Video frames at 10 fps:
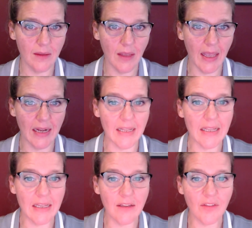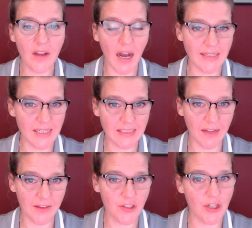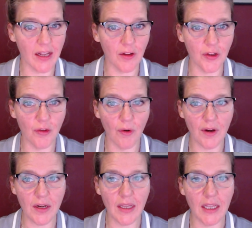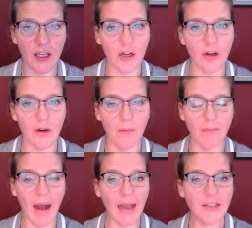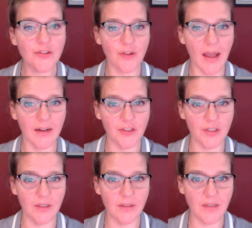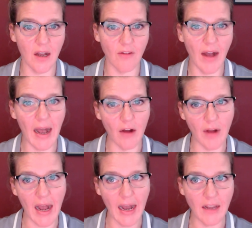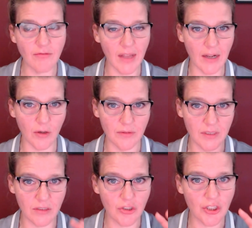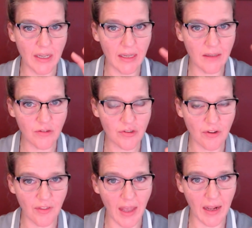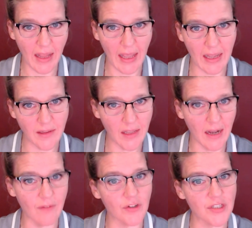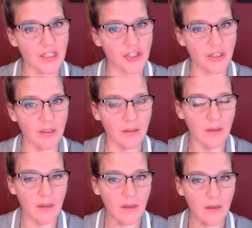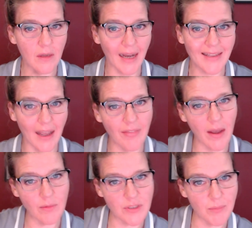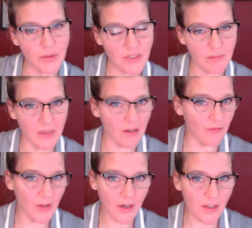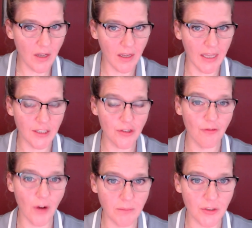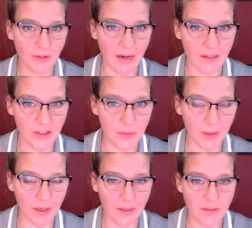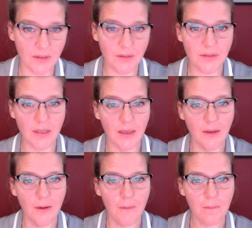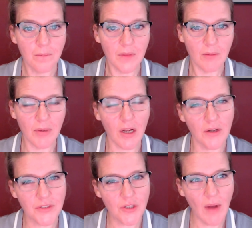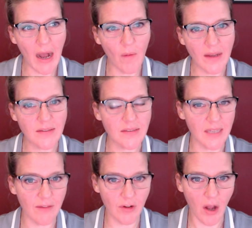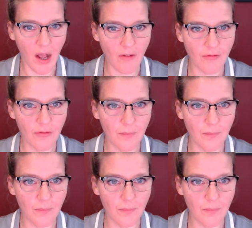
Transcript: And in the content on this channel, you're going to hear my strategies of how I've not only changed that head conversation, again, that was built in me at a very young age from direct experiences, but also how I stave it off.